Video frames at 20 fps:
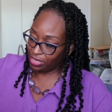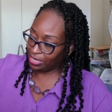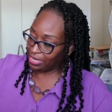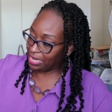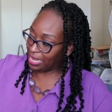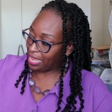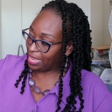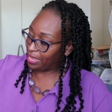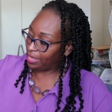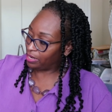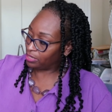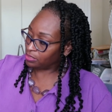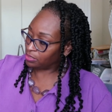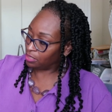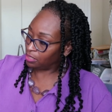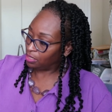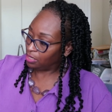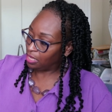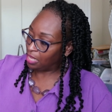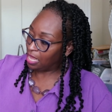than
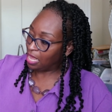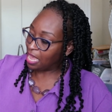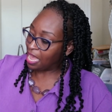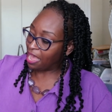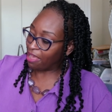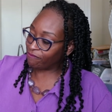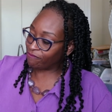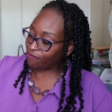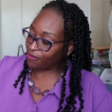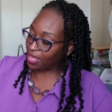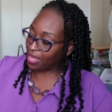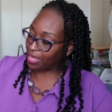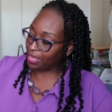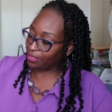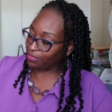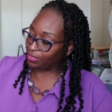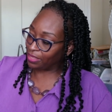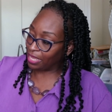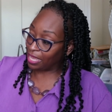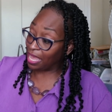that I
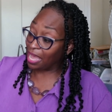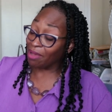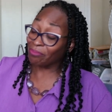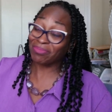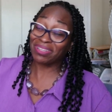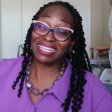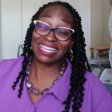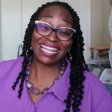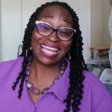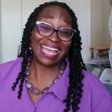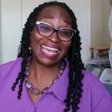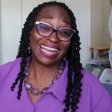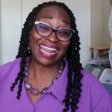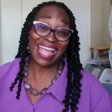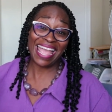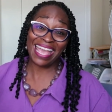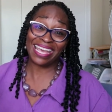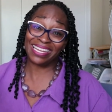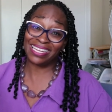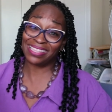find that I'm glad
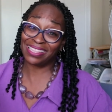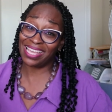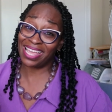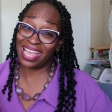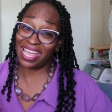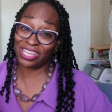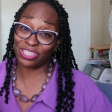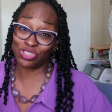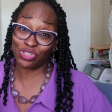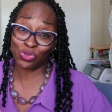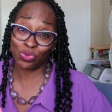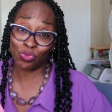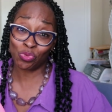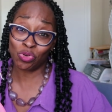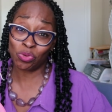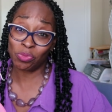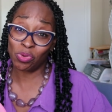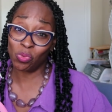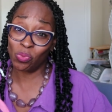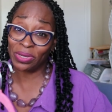I added that extra
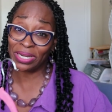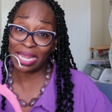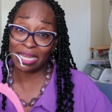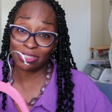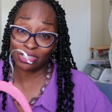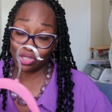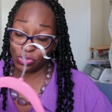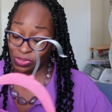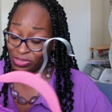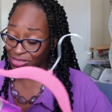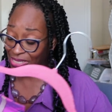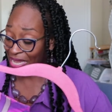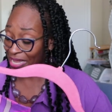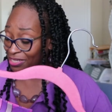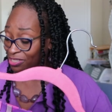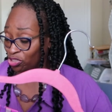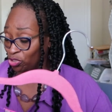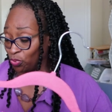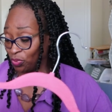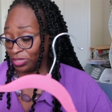room and went out to a
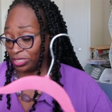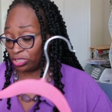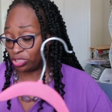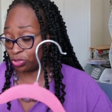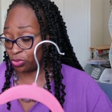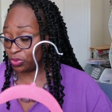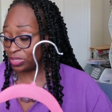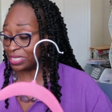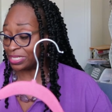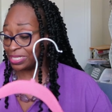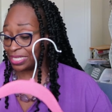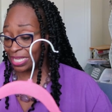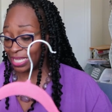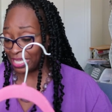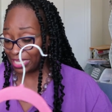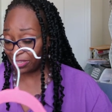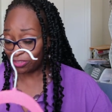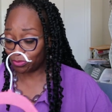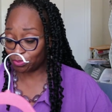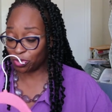size 22 because
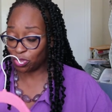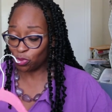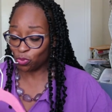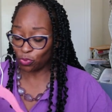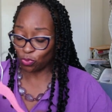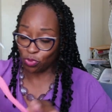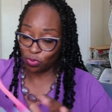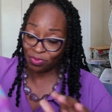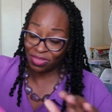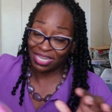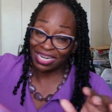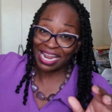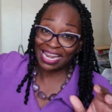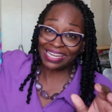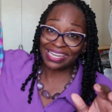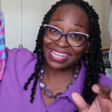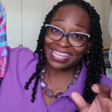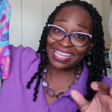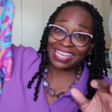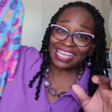it gives me the room that
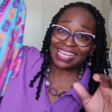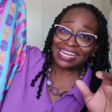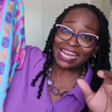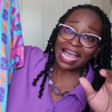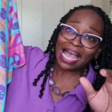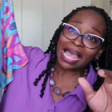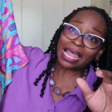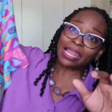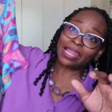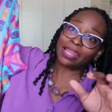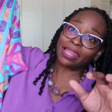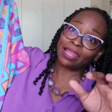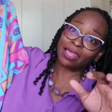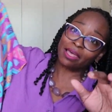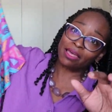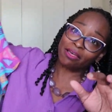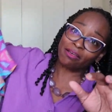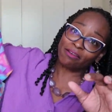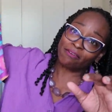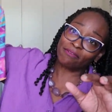I need. And I
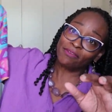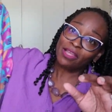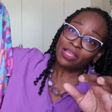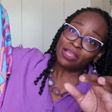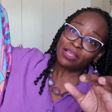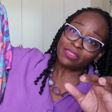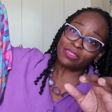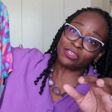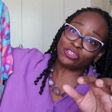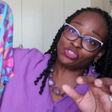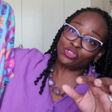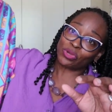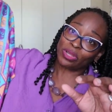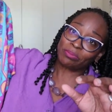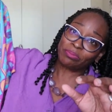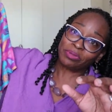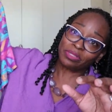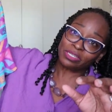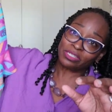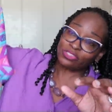love the
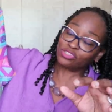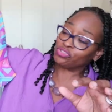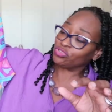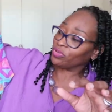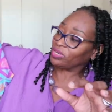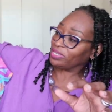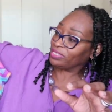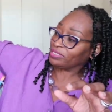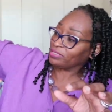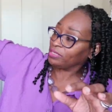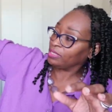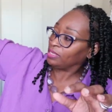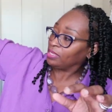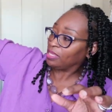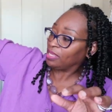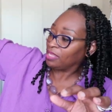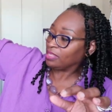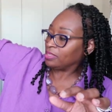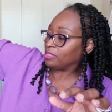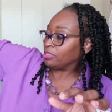drape of this dress.
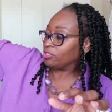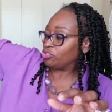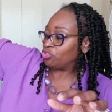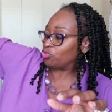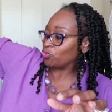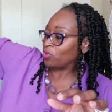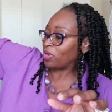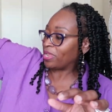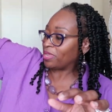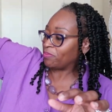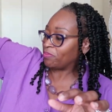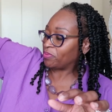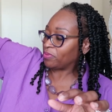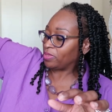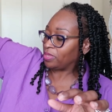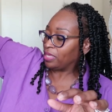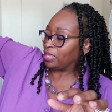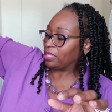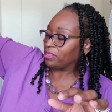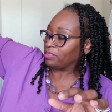The drape
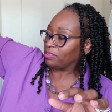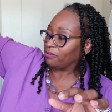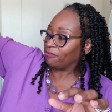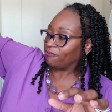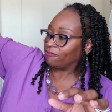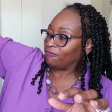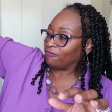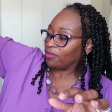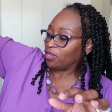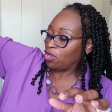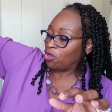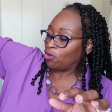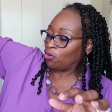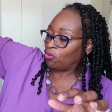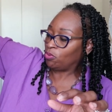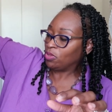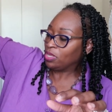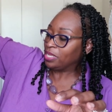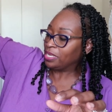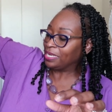in the
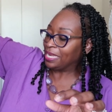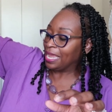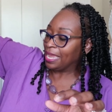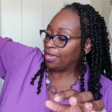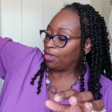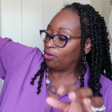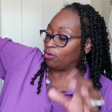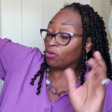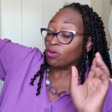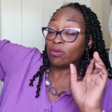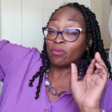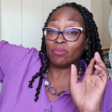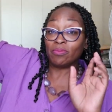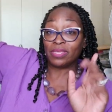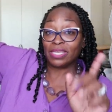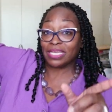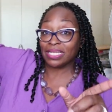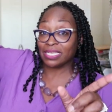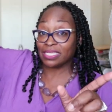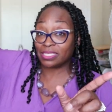flow. Now,
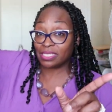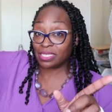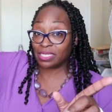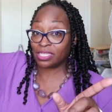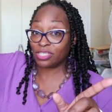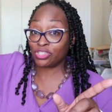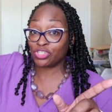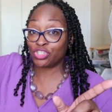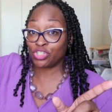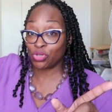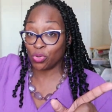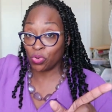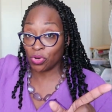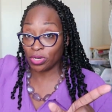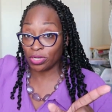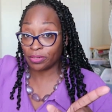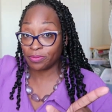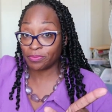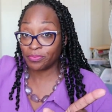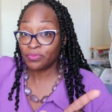because it is
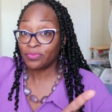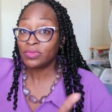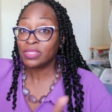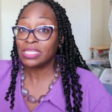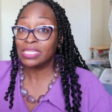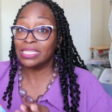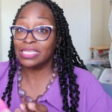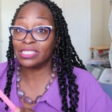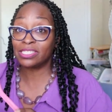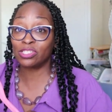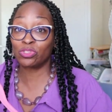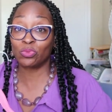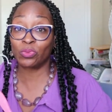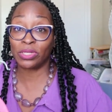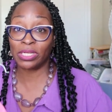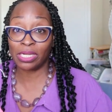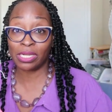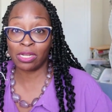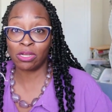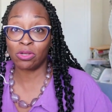short, this is
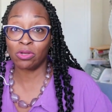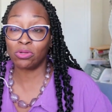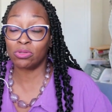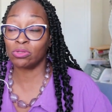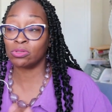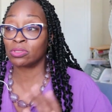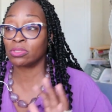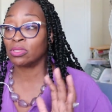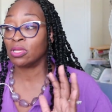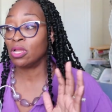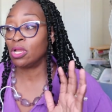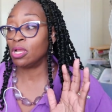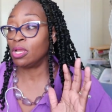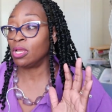one of those